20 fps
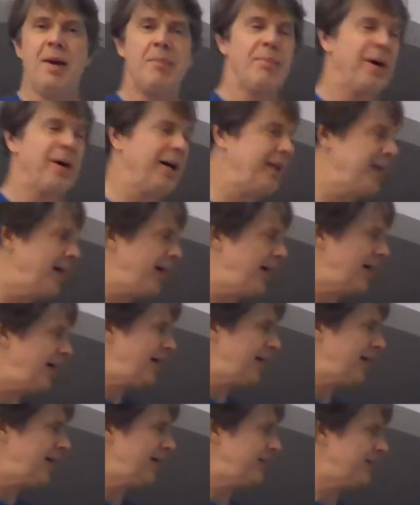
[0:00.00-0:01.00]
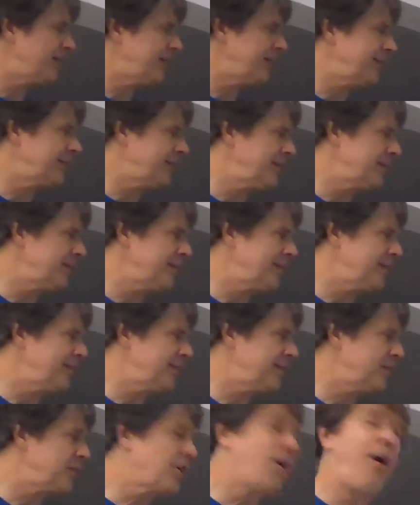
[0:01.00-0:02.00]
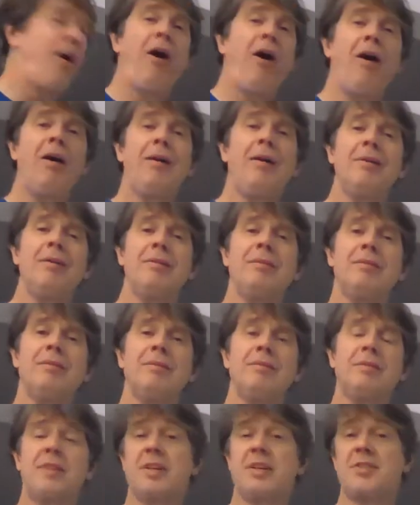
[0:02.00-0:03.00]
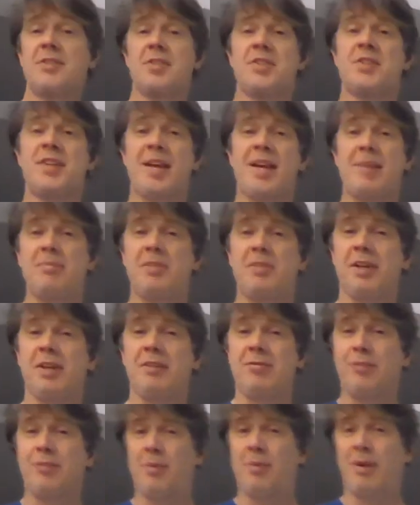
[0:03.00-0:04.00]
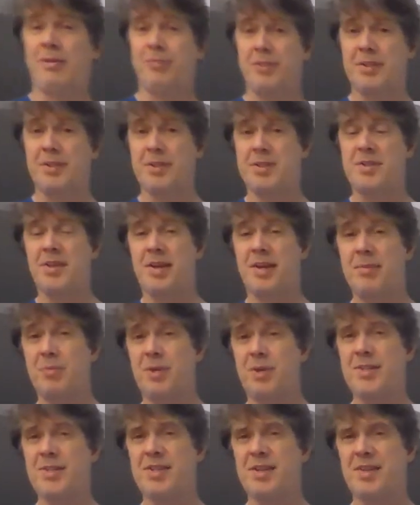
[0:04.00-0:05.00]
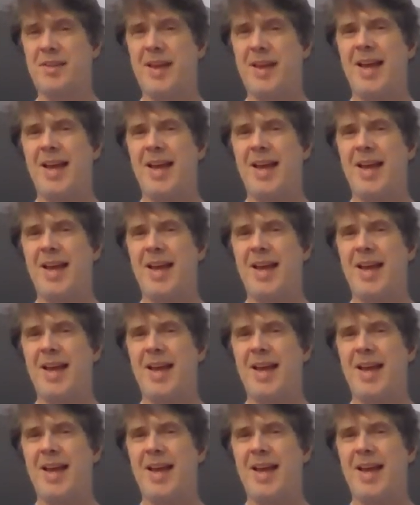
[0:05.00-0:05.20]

But the car does the same thing for roughly the same reason.